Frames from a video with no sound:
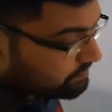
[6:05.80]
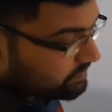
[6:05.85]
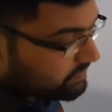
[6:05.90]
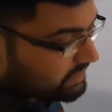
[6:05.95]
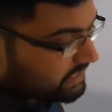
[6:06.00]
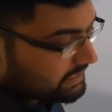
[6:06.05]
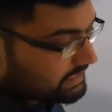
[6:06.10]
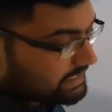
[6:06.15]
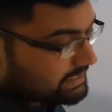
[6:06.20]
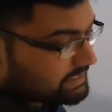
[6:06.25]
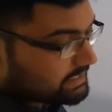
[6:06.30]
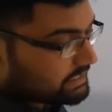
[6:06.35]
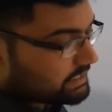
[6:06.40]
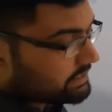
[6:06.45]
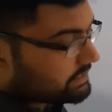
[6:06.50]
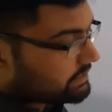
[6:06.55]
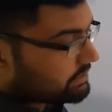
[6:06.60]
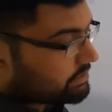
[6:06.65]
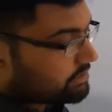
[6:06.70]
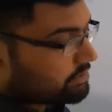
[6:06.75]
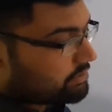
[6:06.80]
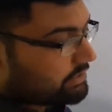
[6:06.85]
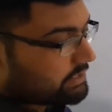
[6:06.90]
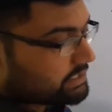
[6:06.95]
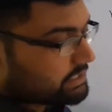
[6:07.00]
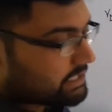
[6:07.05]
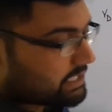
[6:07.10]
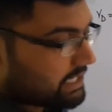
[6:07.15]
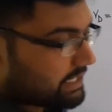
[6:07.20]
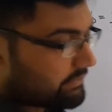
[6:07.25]
The designation Q is
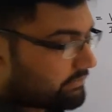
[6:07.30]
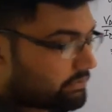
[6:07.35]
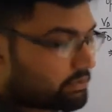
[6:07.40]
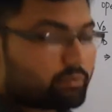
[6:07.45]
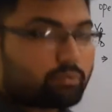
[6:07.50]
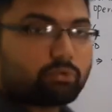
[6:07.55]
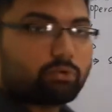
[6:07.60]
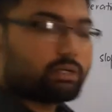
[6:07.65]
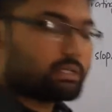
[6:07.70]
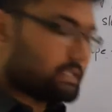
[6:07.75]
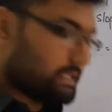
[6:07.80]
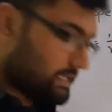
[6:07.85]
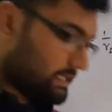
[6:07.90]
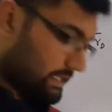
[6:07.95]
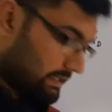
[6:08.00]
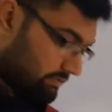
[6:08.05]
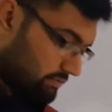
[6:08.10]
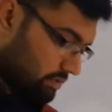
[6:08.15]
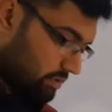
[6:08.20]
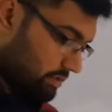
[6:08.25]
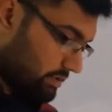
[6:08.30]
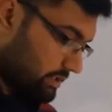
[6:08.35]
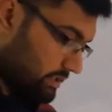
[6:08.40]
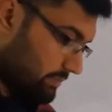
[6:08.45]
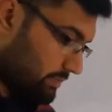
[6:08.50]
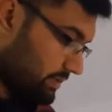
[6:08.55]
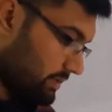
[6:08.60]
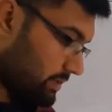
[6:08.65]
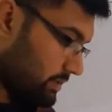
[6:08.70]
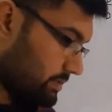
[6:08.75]
derived from quiescent, I've told you in the
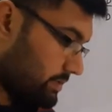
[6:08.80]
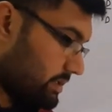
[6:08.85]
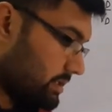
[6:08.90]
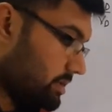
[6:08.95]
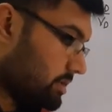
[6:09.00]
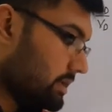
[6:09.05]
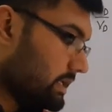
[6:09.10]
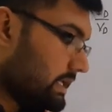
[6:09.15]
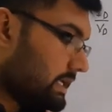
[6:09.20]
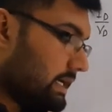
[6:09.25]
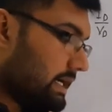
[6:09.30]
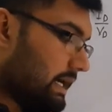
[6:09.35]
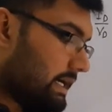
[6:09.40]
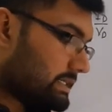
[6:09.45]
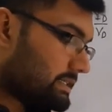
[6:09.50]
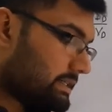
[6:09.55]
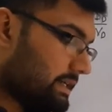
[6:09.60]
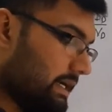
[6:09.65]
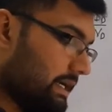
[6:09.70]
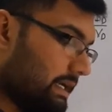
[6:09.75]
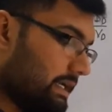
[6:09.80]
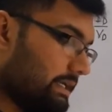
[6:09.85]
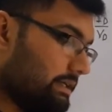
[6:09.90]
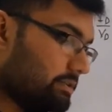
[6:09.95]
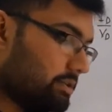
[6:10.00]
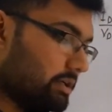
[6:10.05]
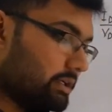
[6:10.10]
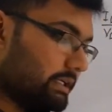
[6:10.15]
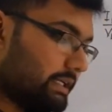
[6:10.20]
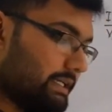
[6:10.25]
previous video. A straight line
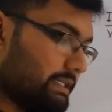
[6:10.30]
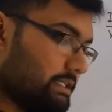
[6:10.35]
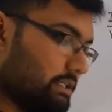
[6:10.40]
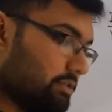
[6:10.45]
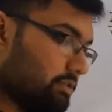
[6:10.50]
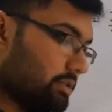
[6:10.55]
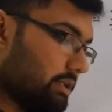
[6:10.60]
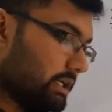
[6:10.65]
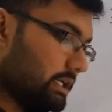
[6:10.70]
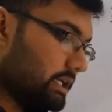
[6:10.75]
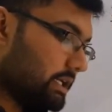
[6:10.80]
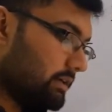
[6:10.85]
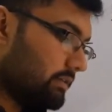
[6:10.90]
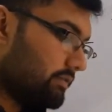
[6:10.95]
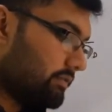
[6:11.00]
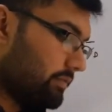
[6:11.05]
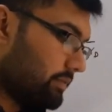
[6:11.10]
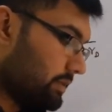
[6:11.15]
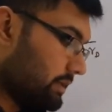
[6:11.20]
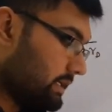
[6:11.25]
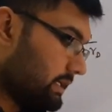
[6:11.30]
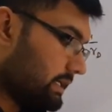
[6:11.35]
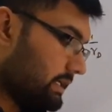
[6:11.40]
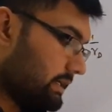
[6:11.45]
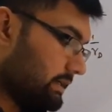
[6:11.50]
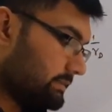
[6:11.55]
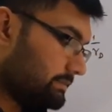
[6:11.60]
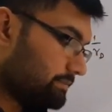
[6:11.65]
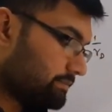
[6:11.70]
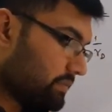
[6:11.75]
drawn tangent to the curve
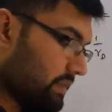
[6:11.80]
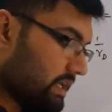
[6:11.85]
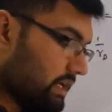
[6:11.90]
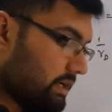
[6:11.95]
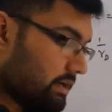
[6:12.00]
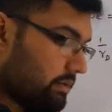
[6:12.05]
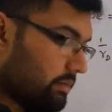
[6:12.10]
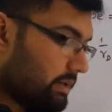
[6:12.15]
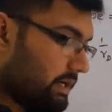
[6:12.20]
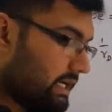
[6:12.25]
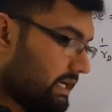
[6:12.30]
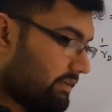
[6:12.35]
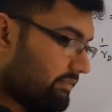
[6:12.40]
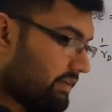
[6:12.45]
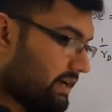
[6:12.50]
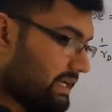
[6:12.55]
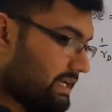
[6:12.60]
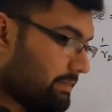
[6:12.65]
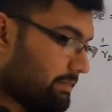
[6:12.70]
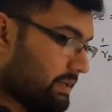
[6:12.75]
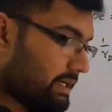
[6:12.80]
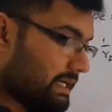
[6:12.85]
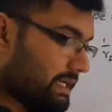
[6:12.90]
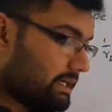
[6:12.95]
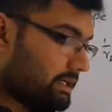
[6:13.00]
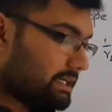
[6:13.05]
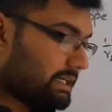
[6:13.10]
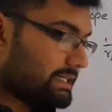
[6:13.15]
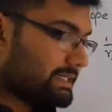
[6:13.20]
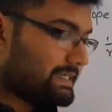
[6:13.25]
will define a
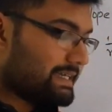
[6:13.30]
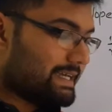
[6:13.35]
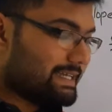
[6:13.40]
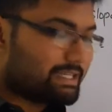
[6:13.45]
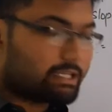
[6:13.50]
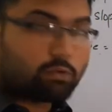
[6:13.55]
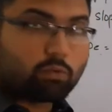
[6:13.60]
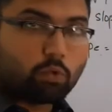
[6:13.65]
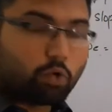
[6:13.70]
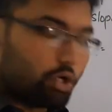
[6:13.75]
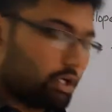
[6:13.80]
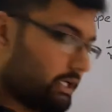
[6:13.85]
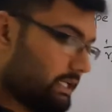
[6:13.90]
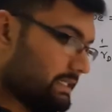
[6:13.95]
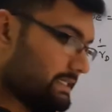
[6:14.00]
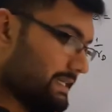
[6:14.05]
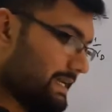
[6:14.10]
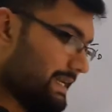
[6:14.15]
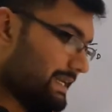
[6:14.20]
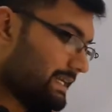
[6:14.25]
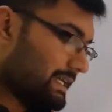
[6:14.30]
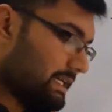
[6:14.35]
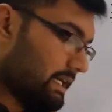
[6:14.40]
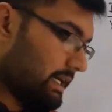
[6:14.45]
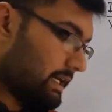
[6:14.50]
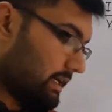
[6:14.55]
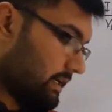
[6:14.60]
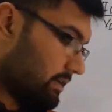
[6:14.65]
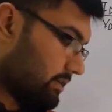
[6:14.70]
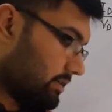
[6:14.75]
particular change in voltage and
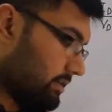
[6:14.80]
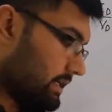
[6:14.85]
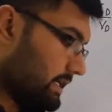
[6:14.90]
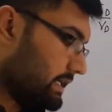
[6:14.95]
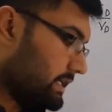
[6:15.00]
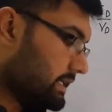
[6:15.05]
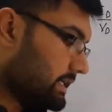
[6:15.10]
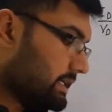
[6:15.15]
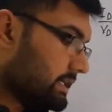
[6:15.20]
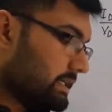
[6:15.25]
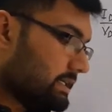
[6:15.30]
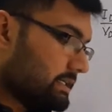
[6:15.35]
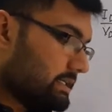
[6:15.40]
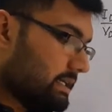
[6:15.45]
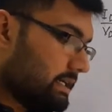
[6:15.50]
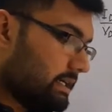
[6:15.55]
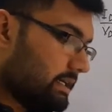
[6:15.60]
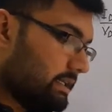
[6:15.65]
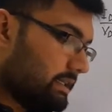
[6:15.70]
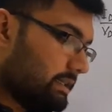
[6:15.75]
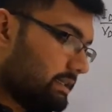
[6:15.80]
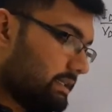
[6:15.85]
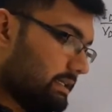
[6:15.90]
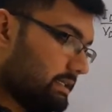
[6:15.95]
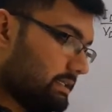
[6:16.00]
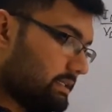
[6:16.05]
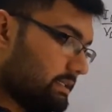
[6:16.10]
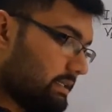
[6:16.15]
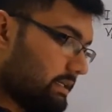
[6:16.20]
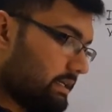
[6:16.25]
current, alright. So
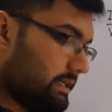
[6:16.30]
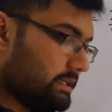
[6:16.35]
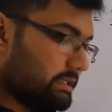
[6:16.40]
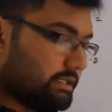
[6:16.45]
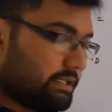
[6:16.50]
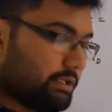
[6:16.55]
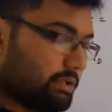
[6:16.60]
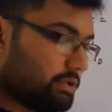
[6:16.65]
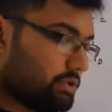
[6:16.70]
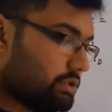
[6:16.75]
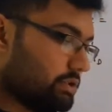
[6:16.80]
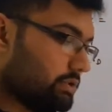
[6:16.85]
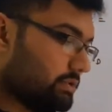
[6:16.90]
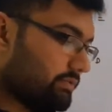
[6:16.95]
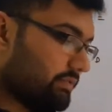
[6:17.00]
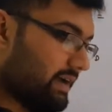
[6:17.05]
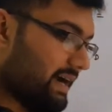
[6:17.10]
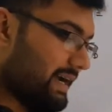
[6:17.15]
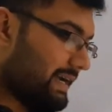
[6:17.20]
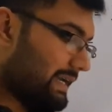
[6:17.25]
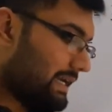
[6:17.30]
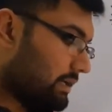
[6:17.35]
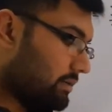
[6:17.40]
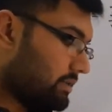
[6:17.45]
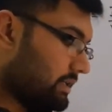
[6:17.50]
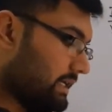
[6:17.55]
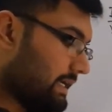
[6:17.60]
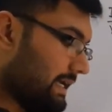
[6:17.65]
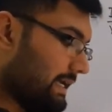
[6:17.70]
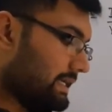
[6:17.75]
this is used to find out
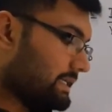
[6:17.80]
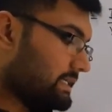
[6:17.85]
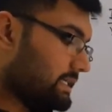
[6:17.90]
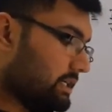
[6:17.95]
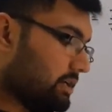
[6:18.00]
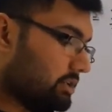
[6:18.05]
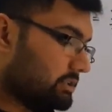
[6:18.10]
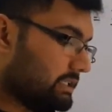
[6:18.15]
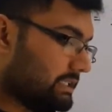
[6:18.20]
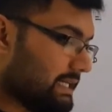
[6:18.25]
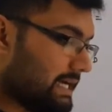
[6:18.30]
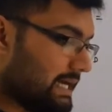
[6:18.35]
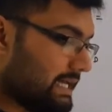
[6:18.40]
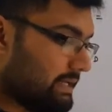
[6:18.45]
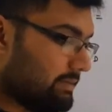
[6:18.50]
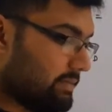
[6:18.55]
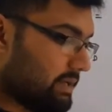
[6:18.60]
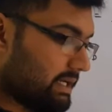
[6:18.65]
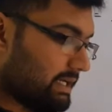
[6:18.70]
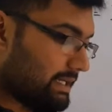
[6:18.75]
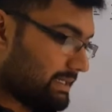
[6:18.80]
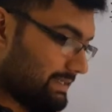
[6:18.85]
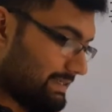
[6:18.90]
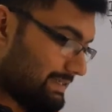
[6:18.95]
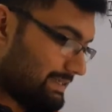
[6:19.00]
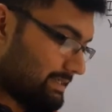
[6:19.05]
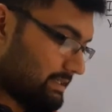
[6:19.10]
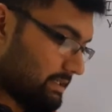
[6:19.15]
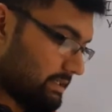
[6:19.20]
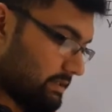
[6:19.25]
the AC or the dynamic
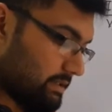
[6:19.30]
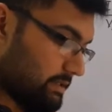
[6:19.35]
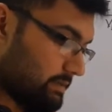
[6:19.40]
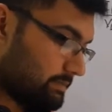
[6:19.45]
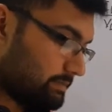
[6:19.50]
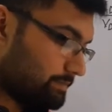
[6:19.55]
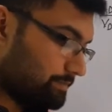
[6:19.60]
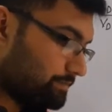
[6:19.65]
resistance.